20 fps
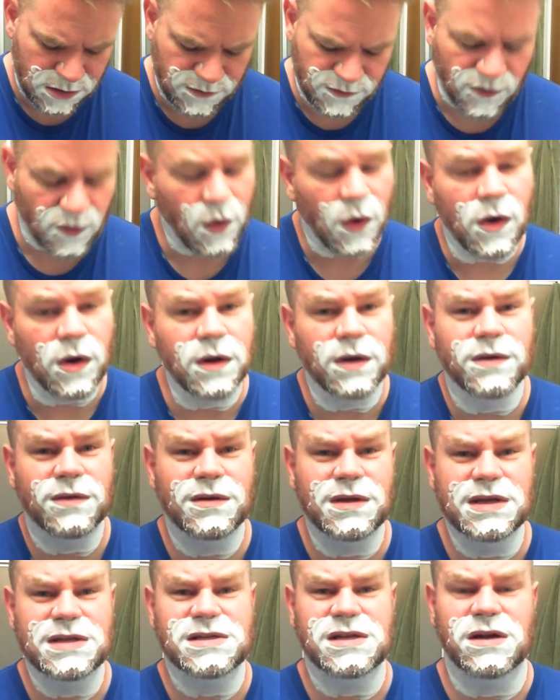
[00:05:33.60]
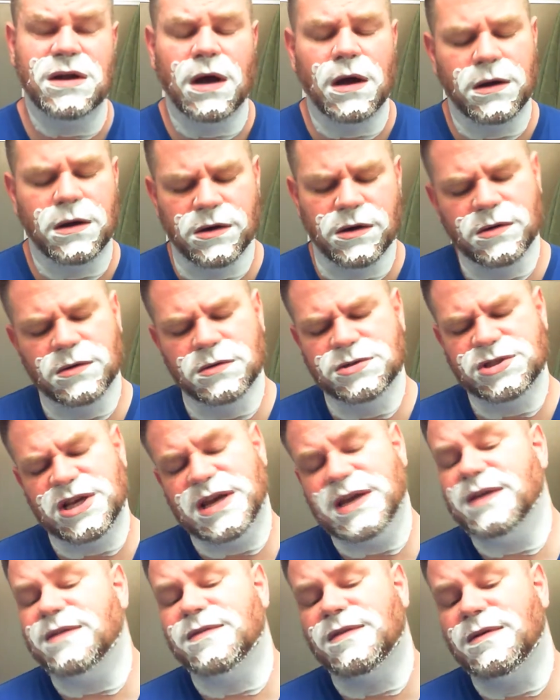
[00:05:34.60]
for its inaugural
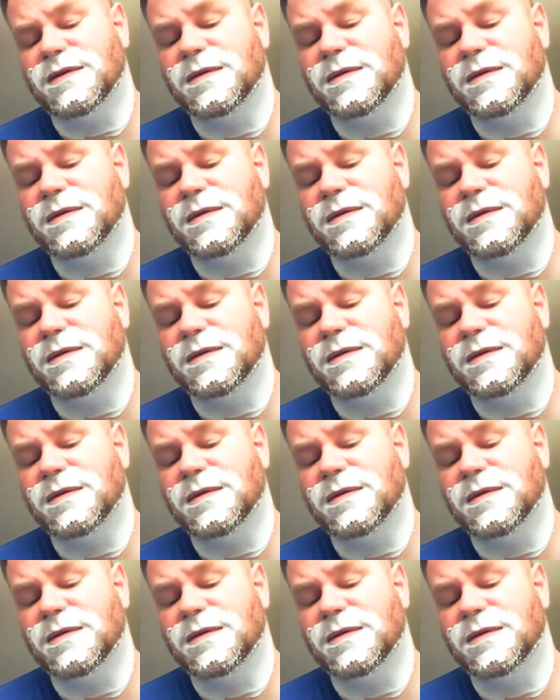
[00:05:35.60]
shave.